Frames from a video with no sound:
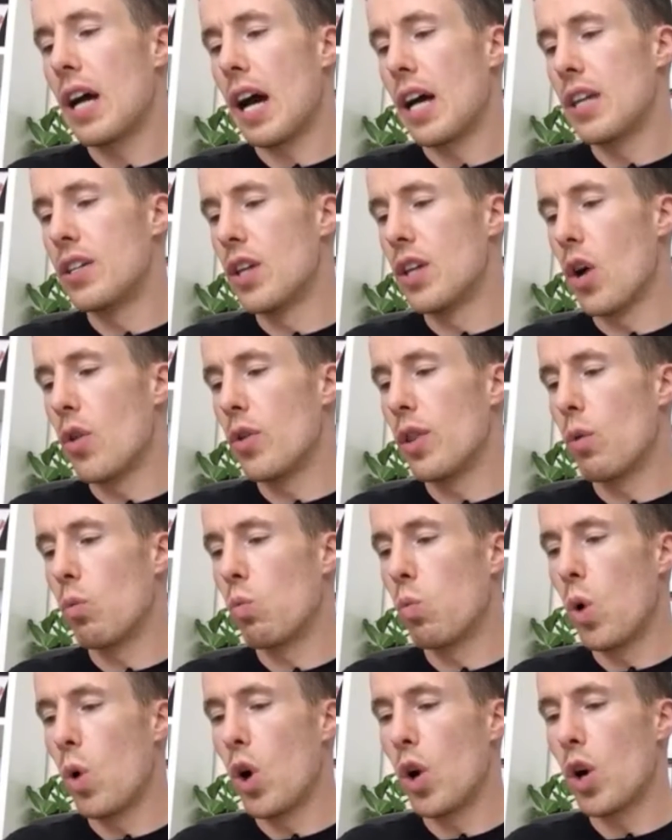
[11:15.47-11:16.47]
and know that
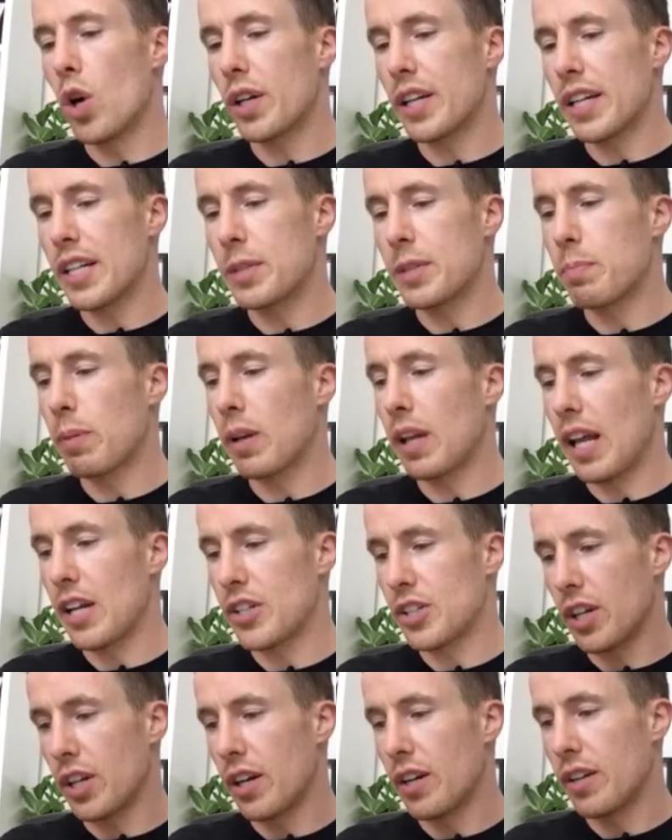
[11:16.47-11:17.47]
work is
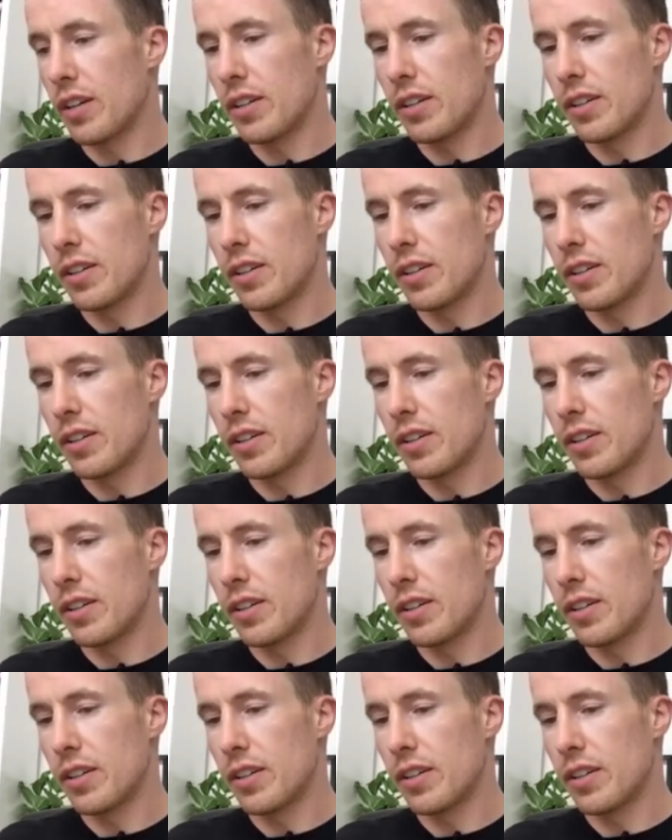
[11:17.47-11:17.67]
pleasure.